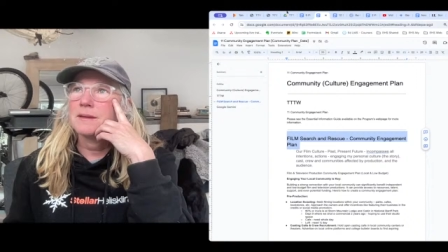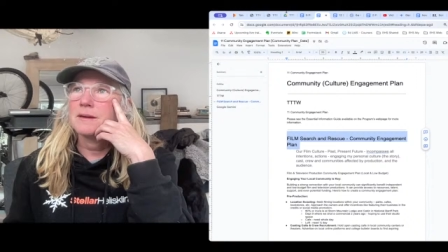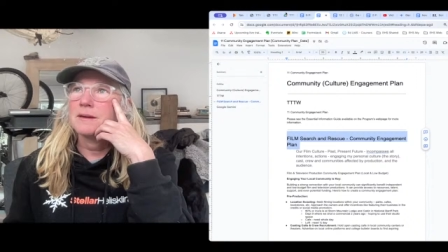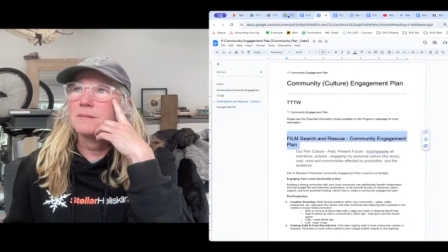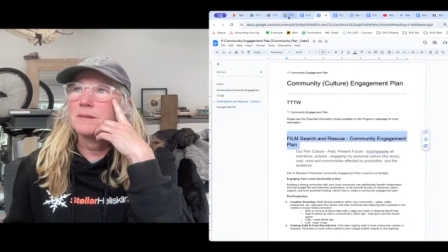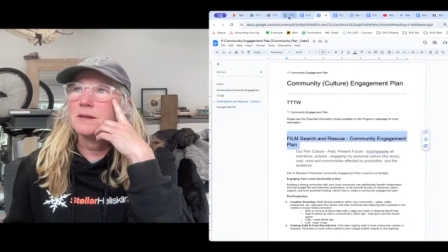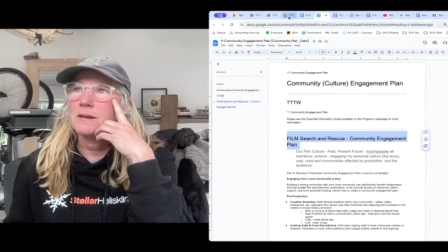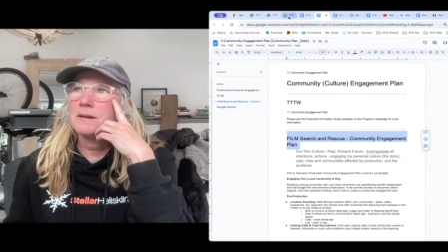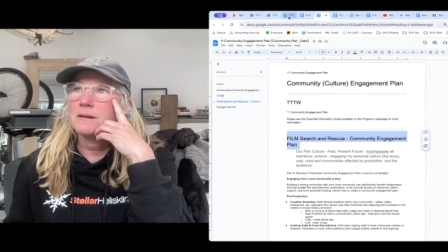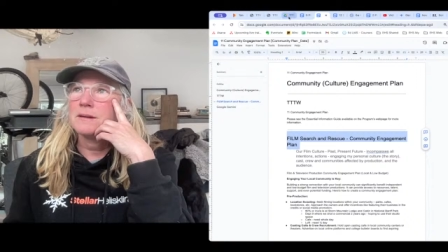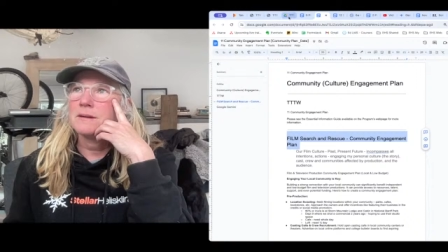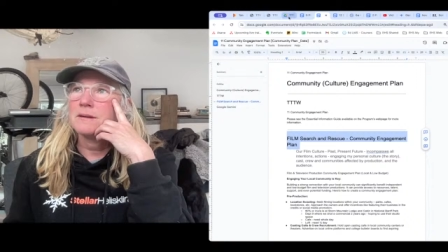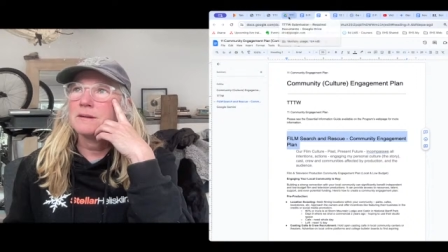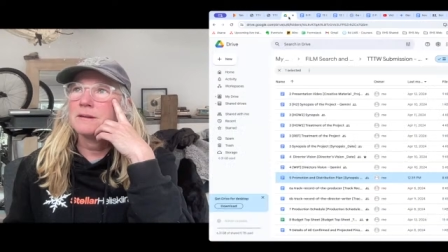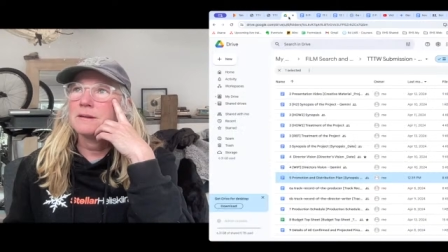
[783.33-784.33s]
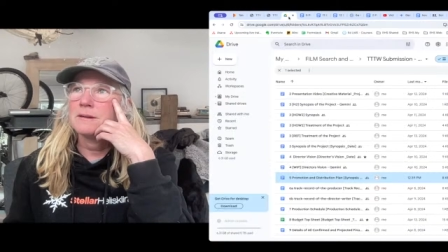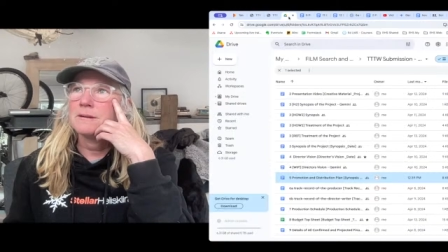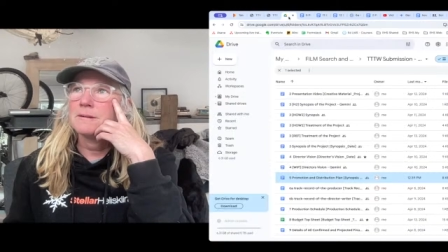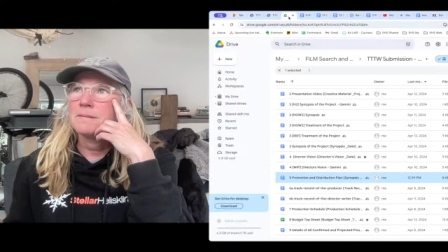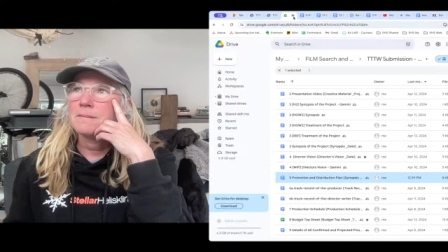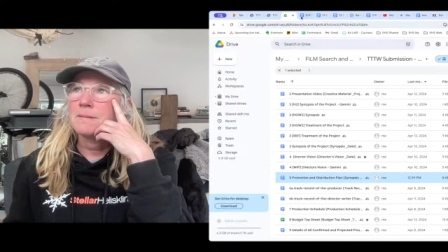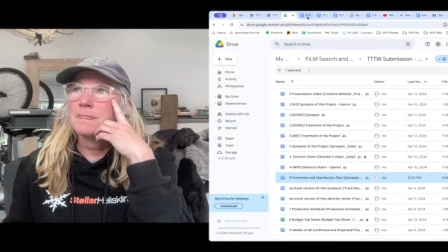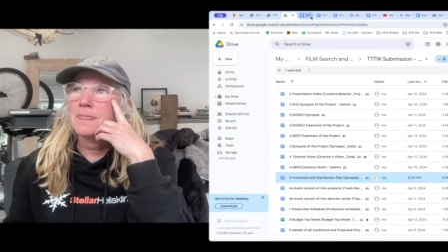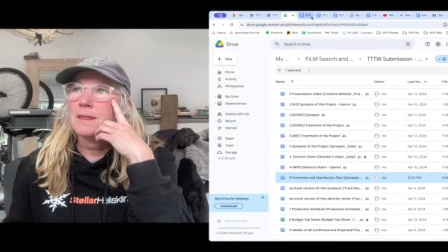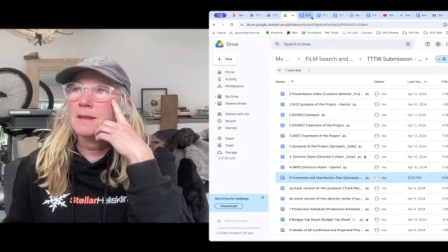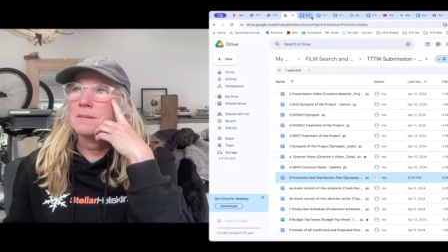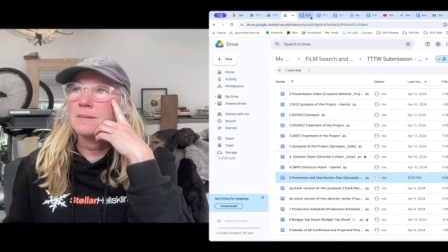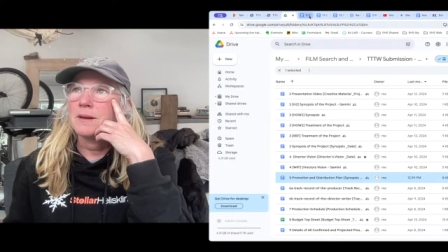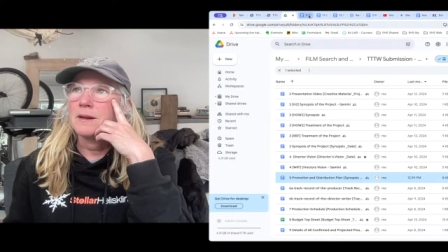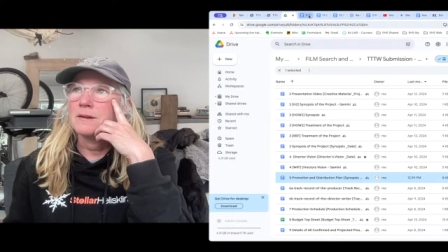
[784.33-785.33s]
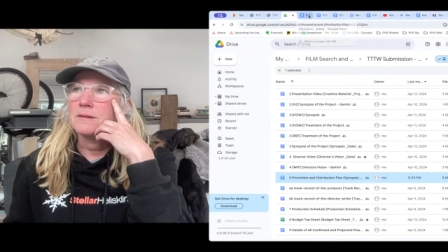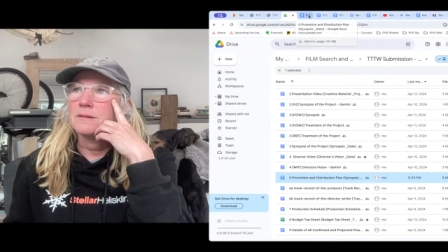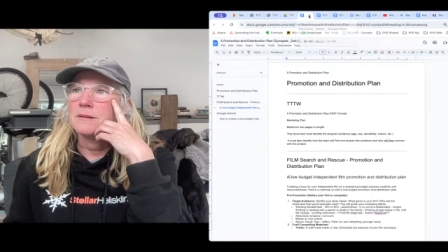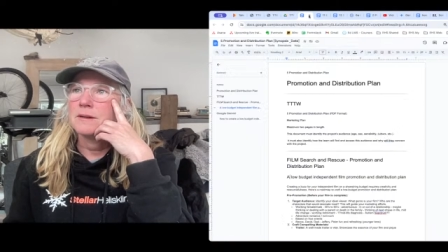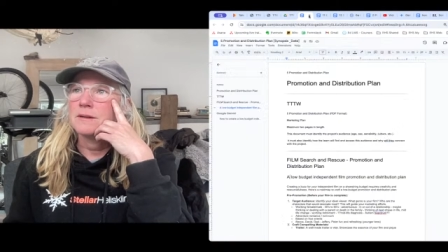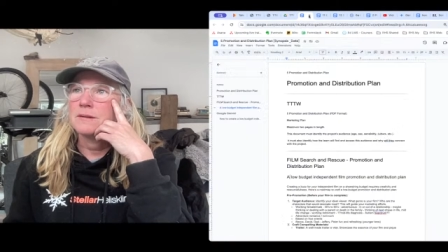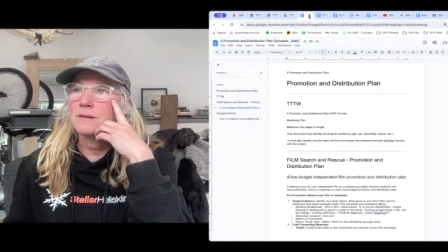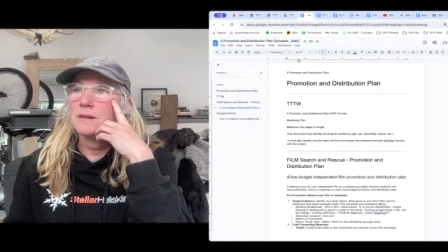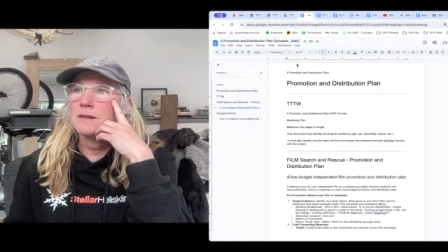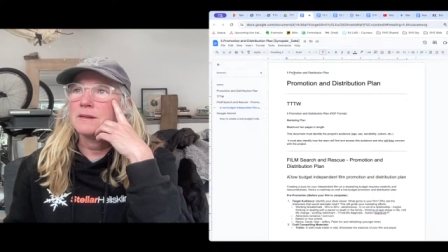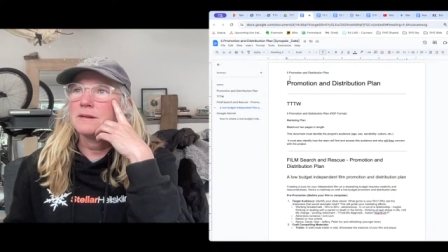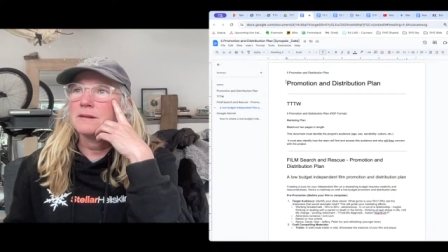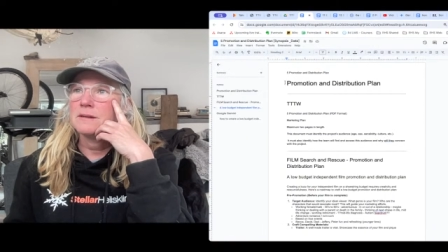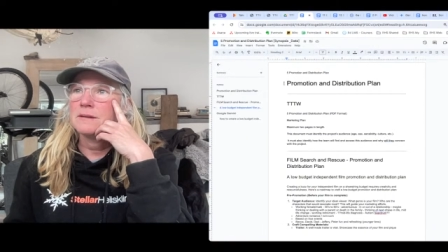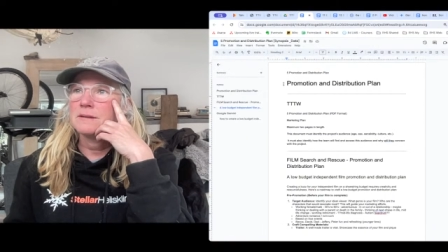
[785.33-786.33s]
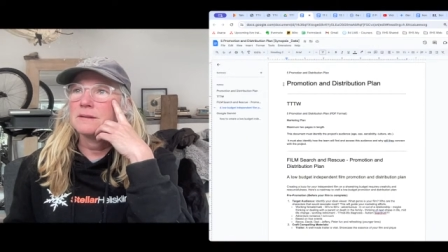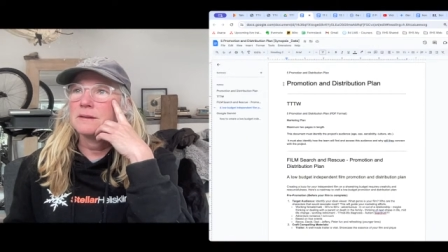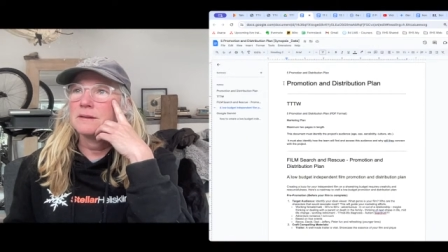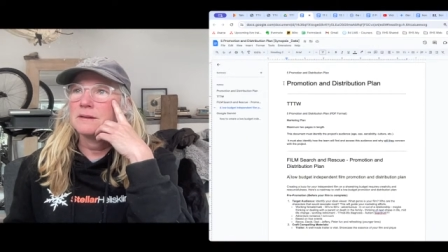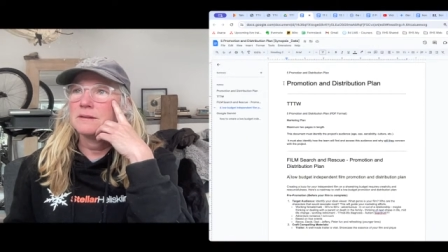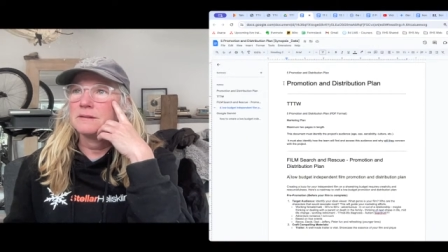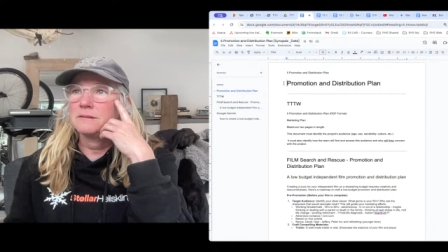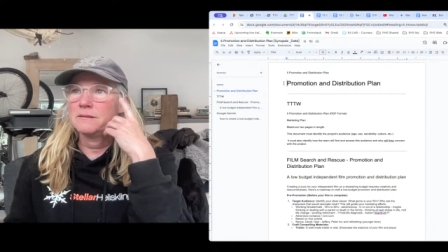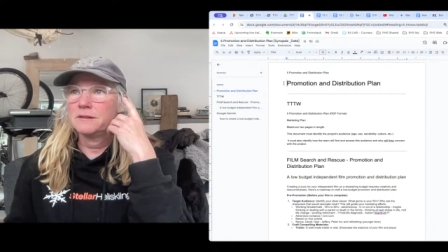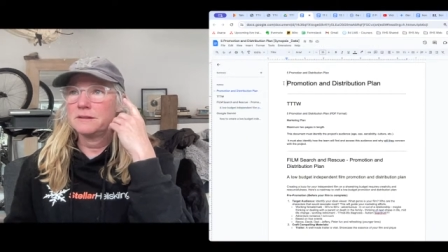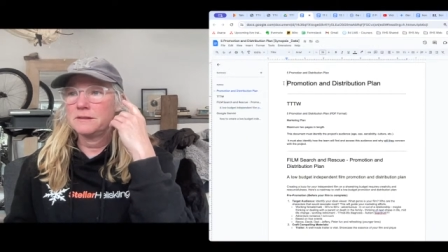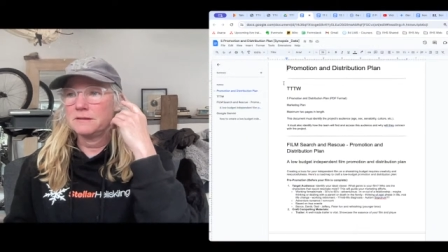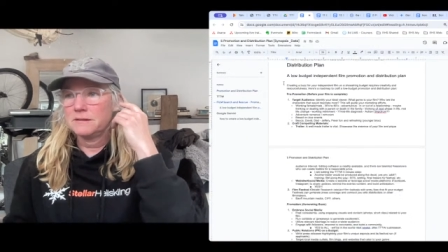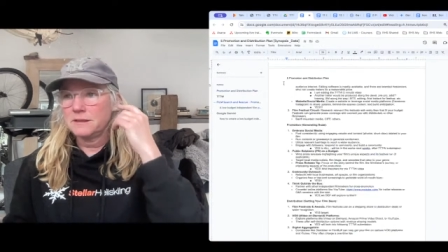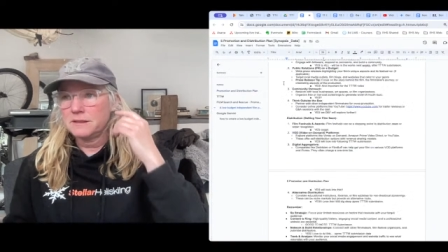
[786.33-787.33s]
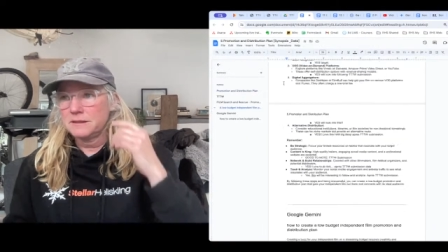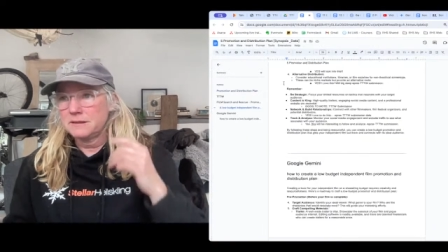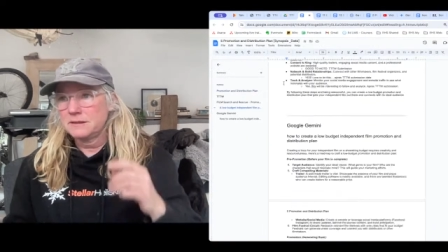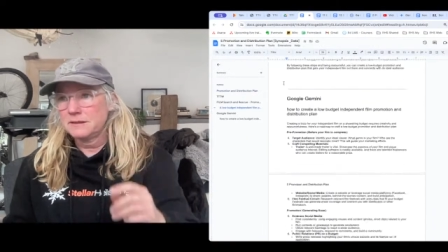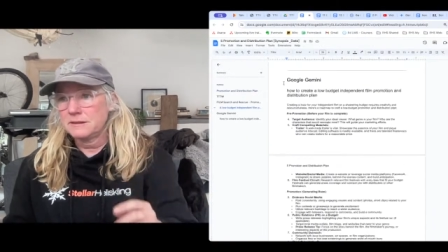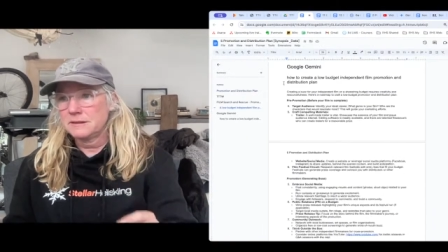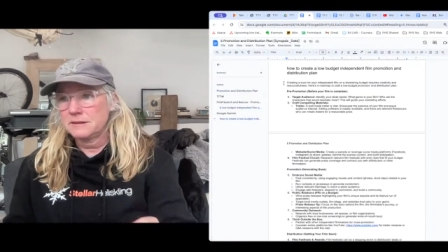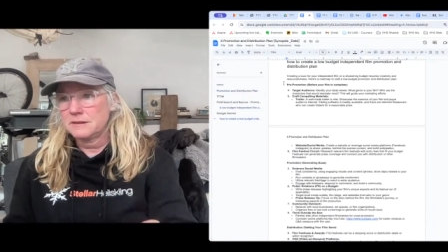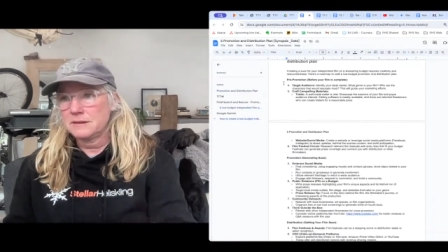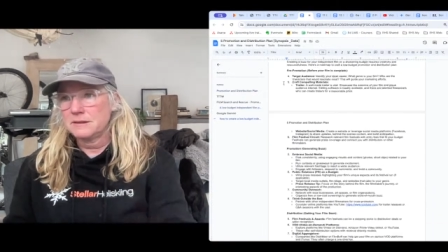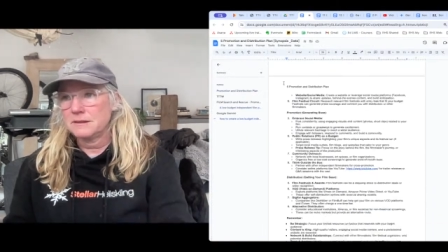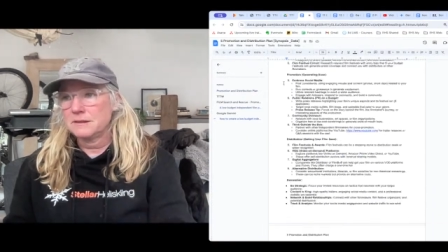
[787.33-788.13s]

I'm here, but I do want to go here, and I do want to do this